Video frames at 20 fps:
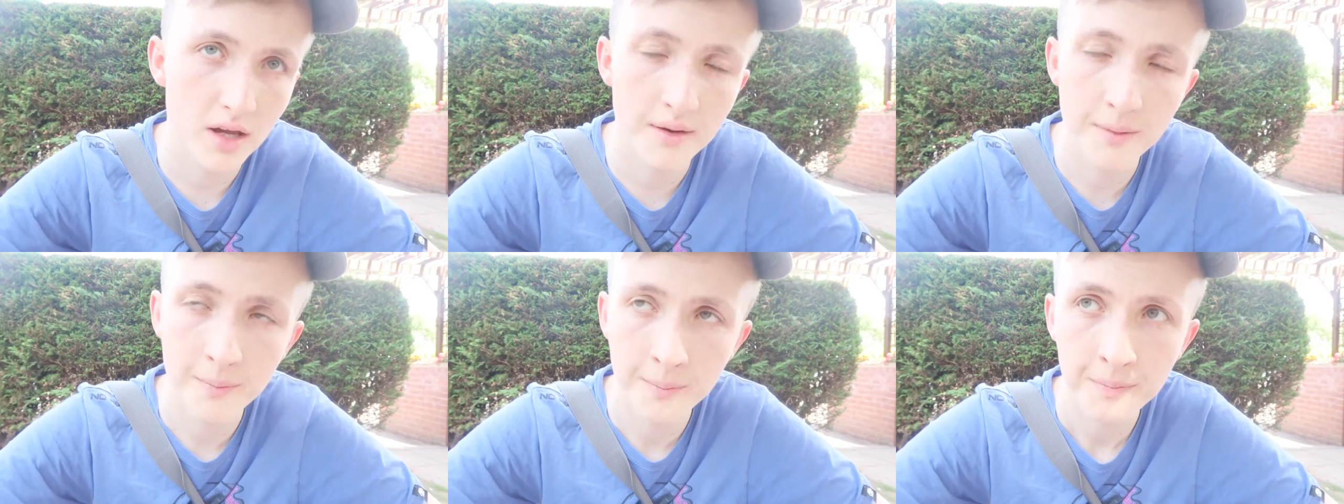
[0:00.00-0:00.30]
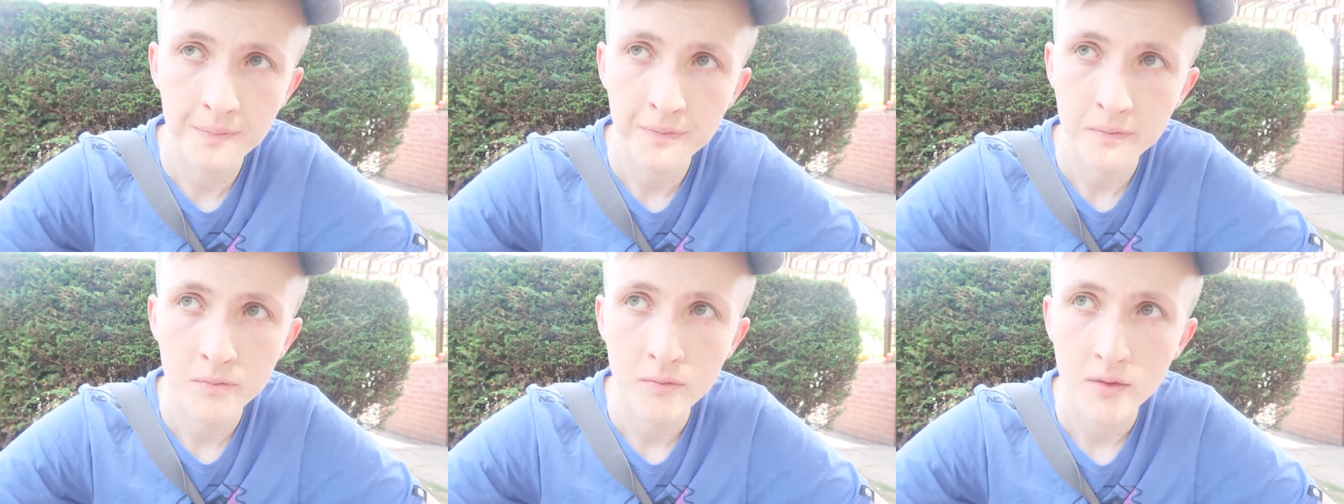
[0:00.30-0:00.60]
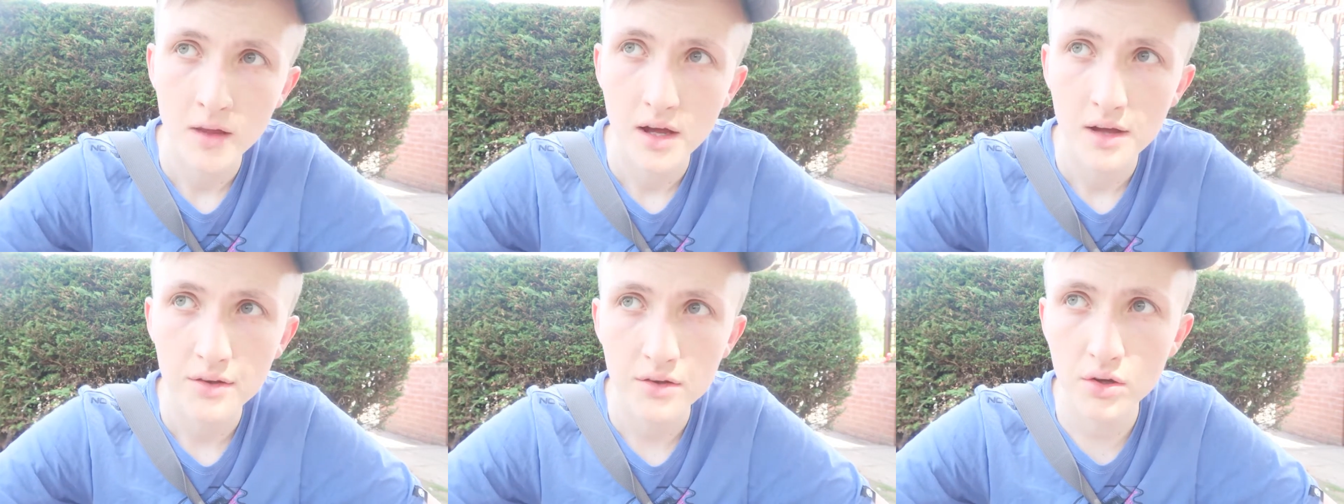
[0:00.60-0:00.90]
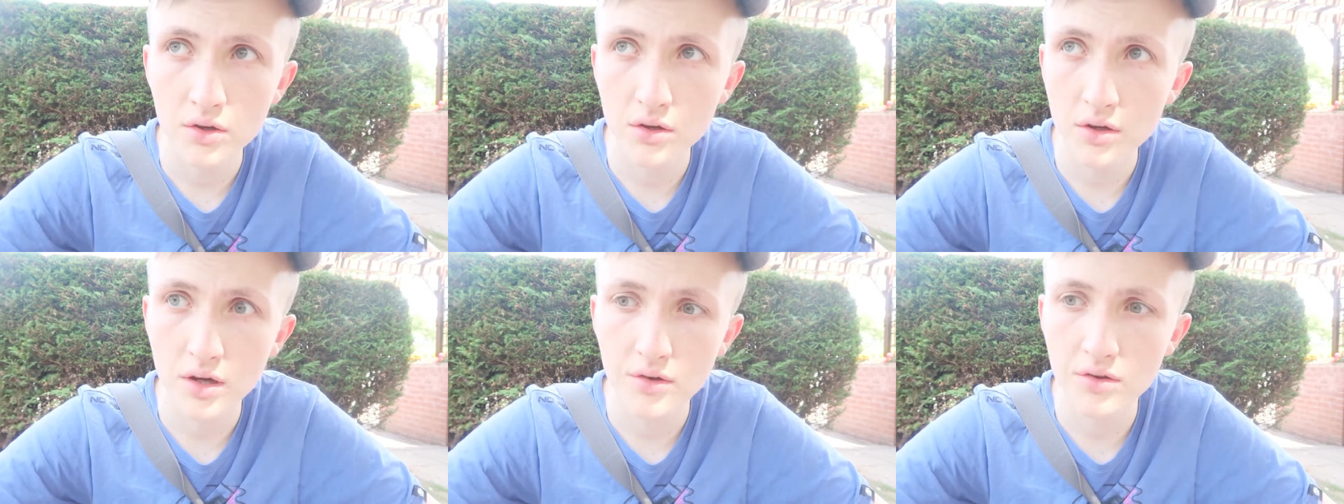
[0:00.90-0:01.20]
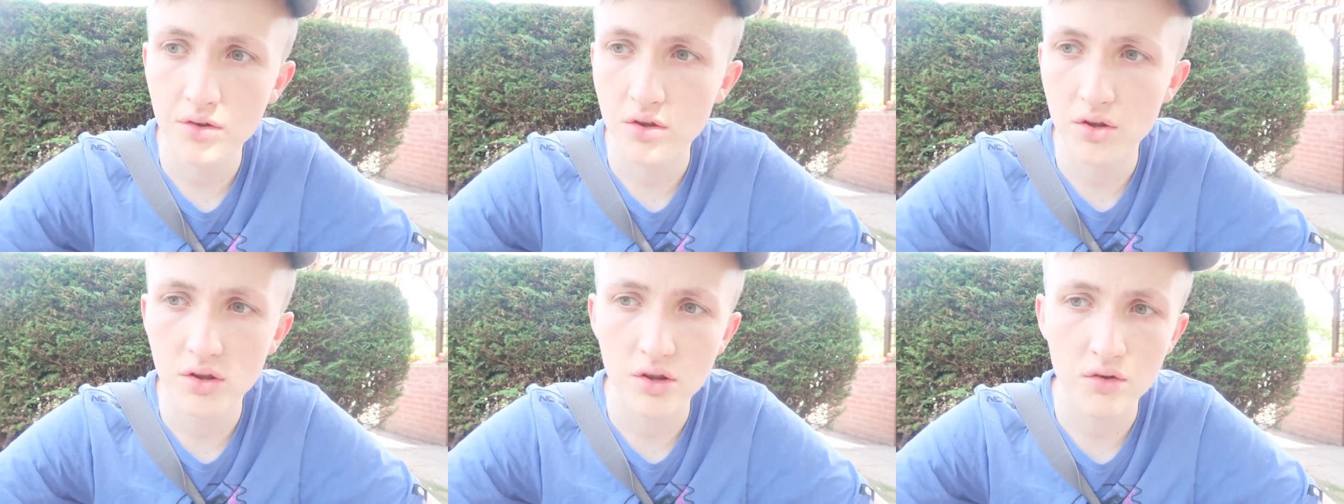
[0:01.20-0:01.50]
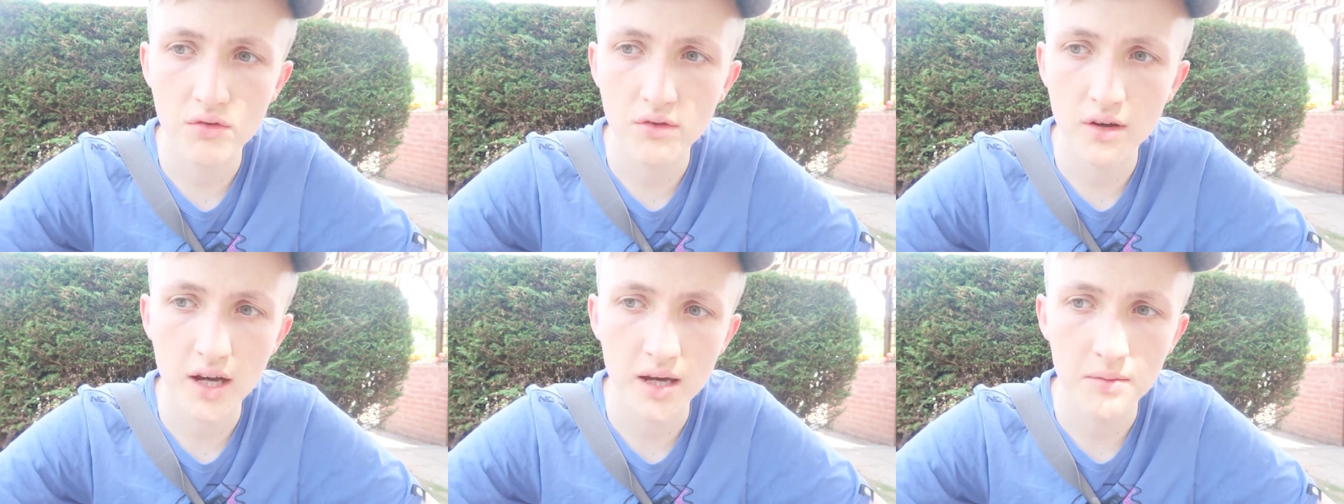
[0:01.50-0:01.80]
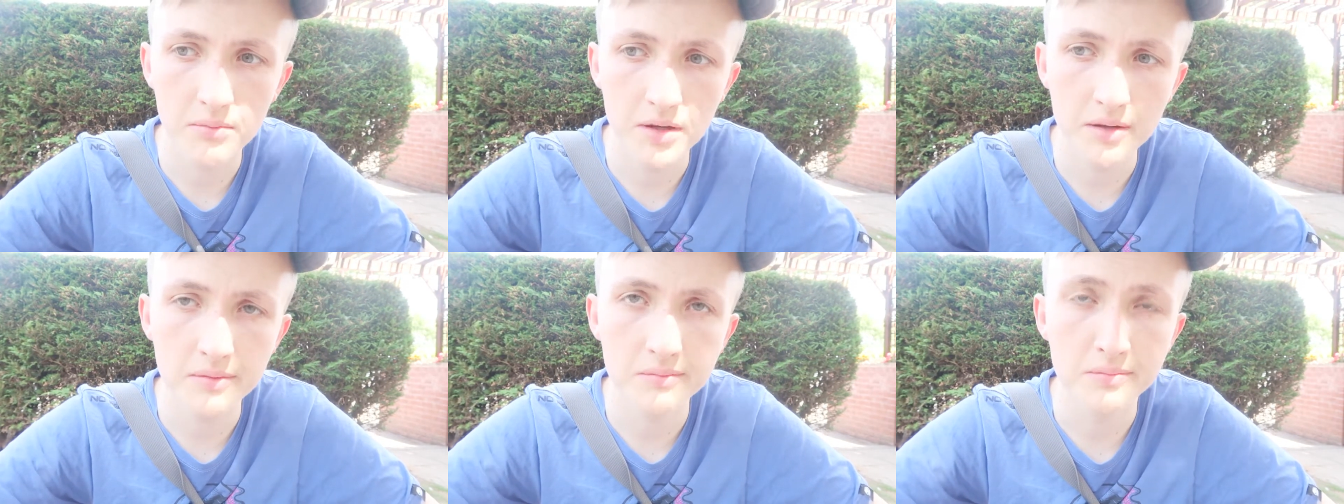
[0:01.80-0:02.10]
I don't know how to
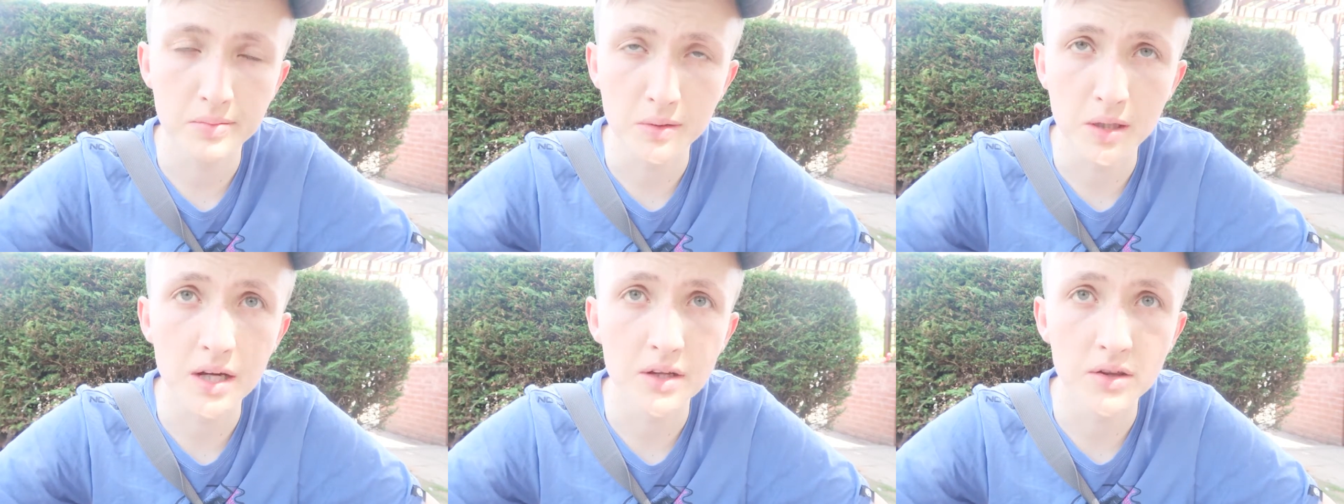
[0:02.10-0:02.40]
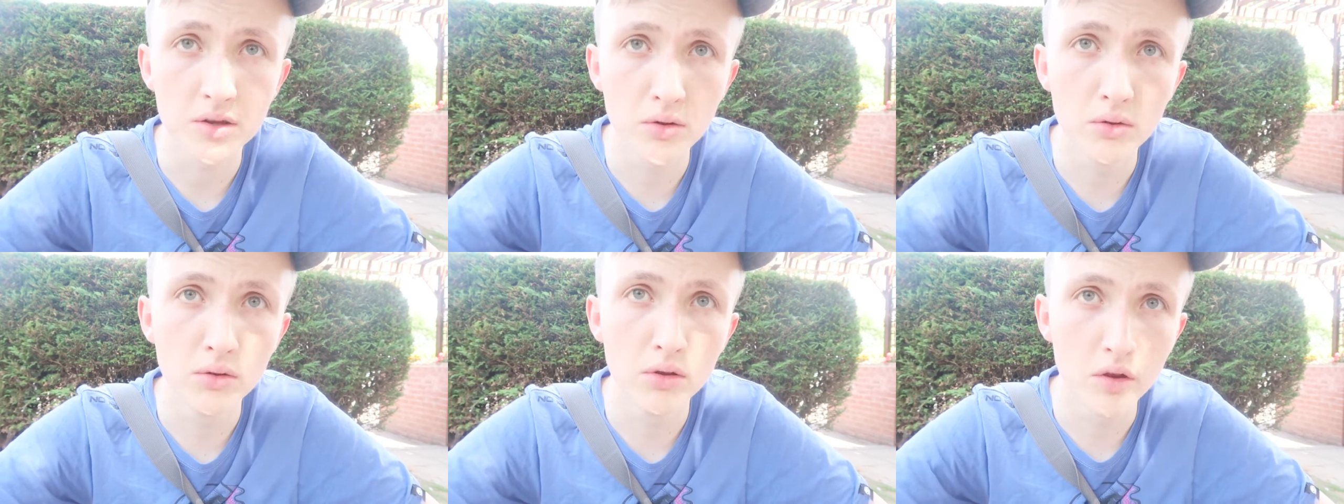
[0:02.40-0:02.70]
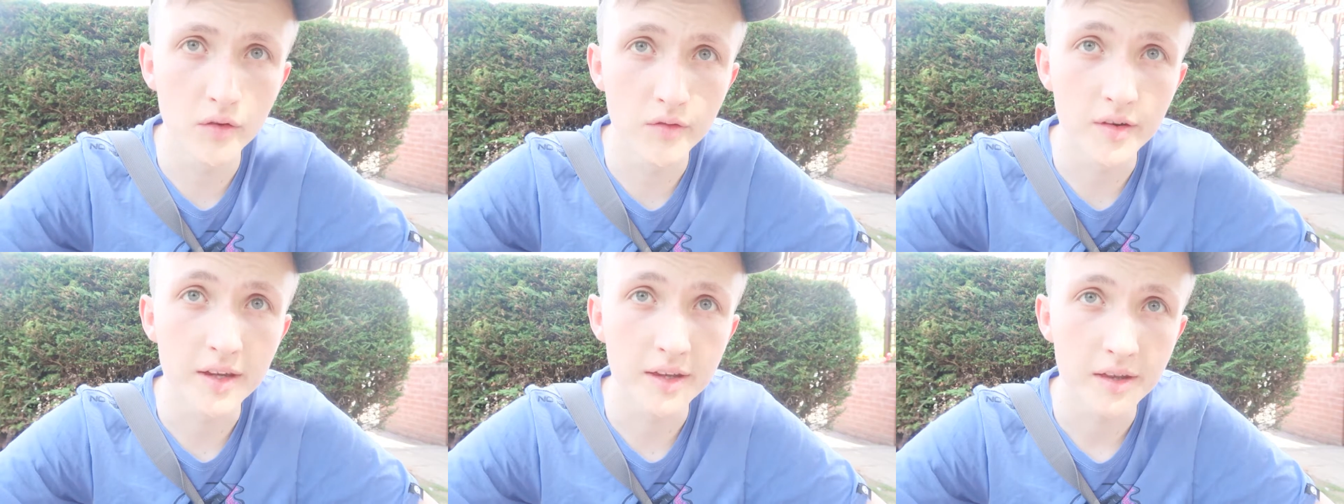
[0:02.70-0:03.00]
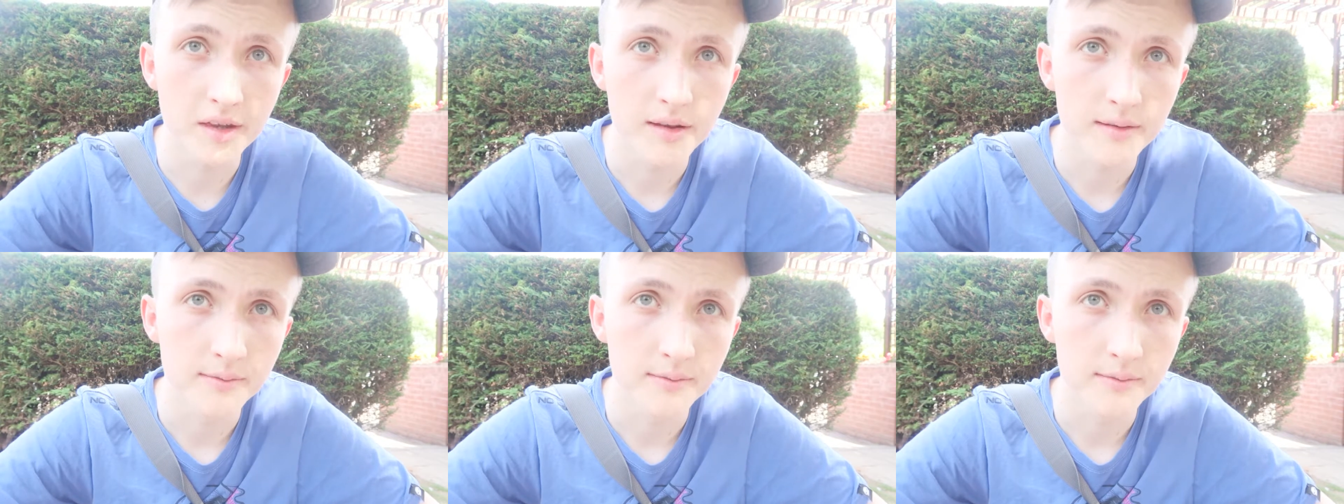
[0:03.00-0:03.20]
describe it, but I do love it.